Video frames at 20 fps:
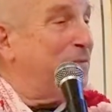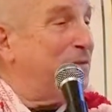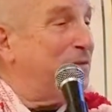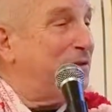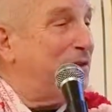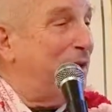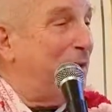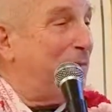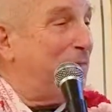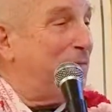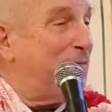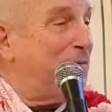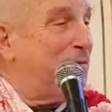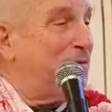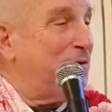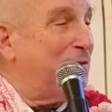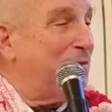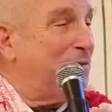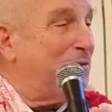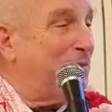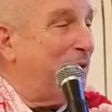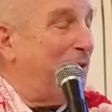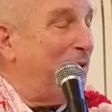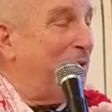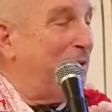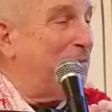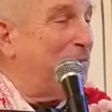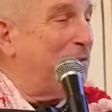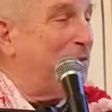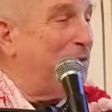step, she was right
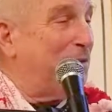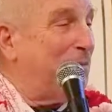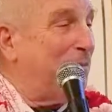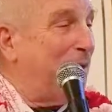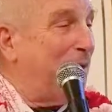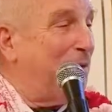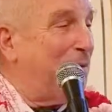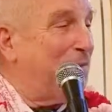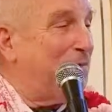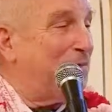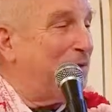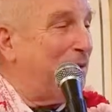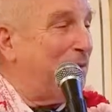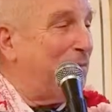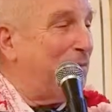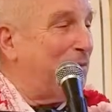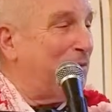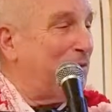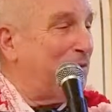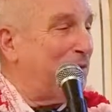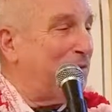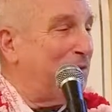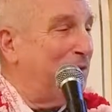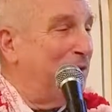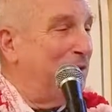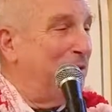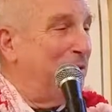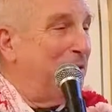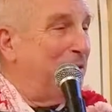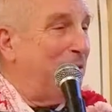up to the bottom step of the
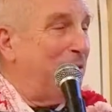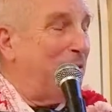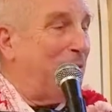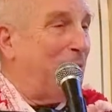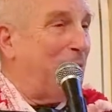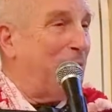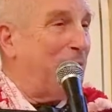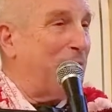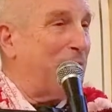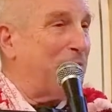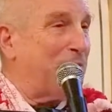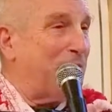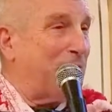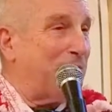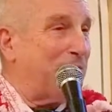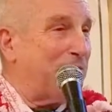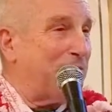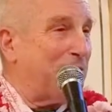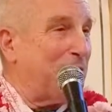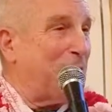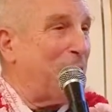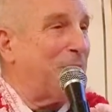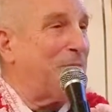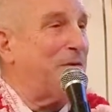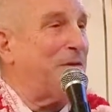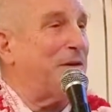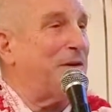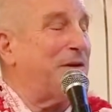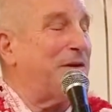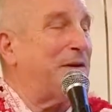little marble steps that go up
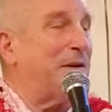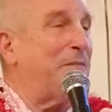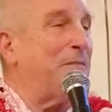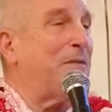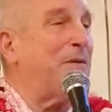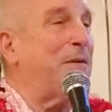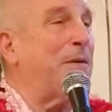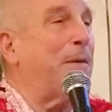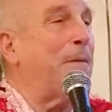to the temple.